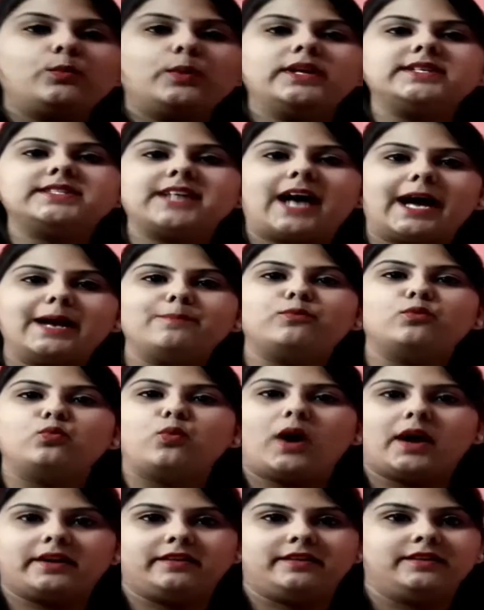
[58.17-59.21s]
with type
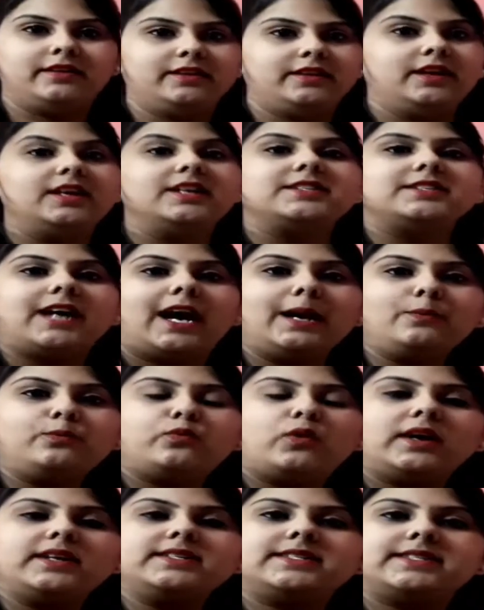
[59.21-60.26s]
1. Type
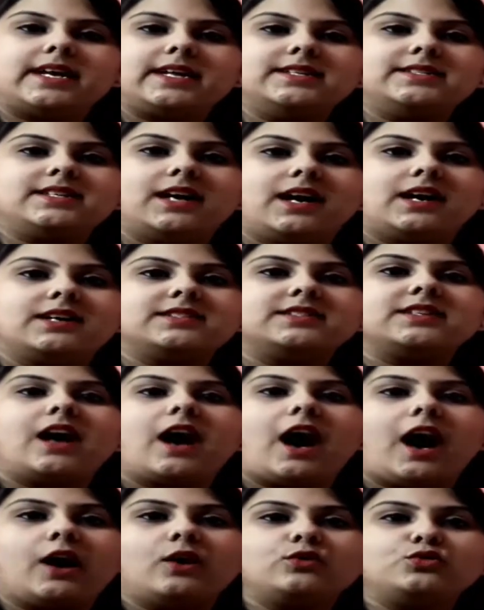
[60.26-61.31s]
1 tells us
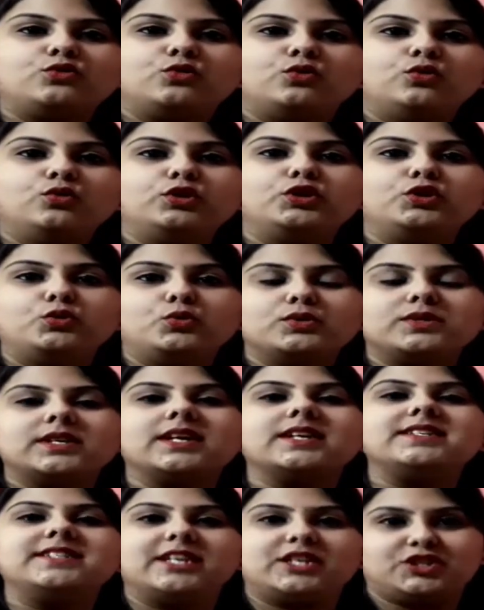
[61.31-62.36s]
how to use
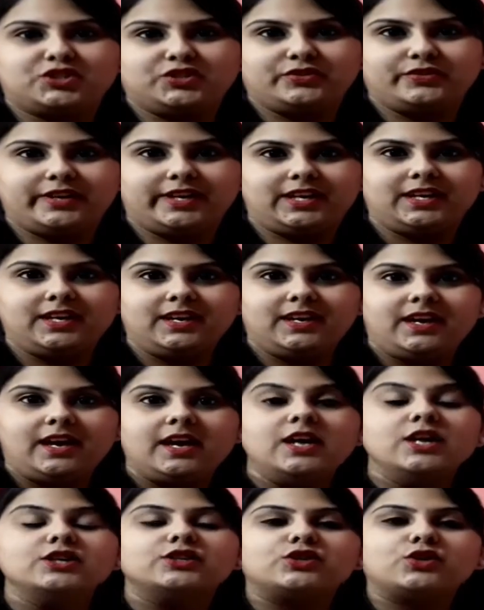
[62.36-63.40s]
a dictionary.
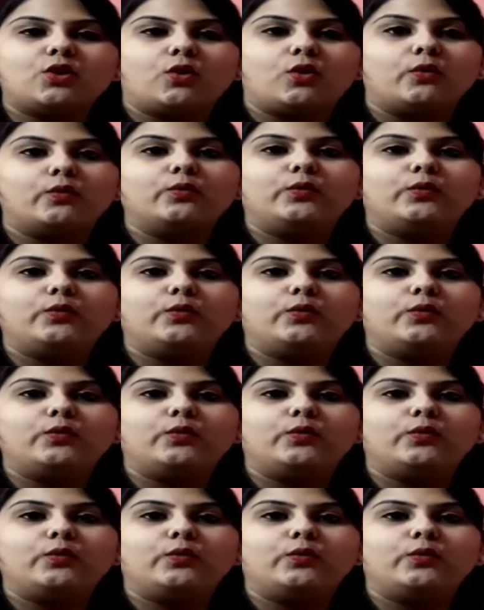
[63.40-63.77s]
So